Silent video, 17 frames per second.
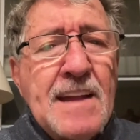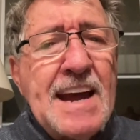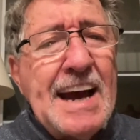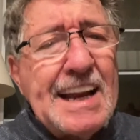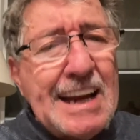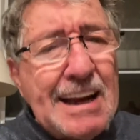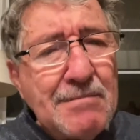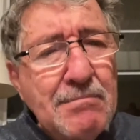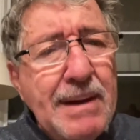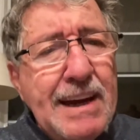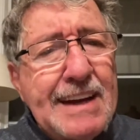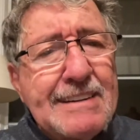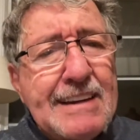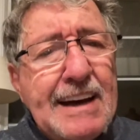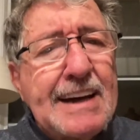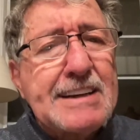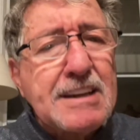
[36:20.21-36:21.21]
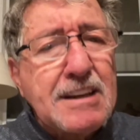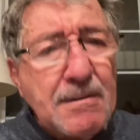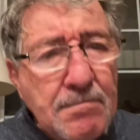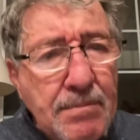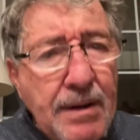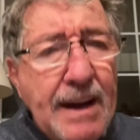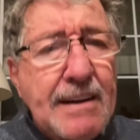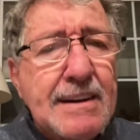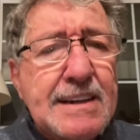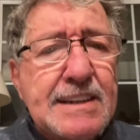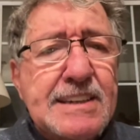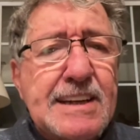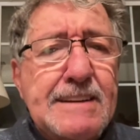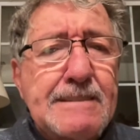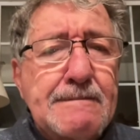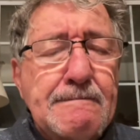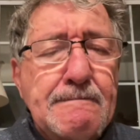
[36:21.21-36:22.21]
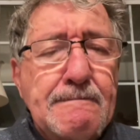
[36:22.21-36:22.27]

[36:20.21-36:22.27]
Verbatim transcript: And I make that comparison.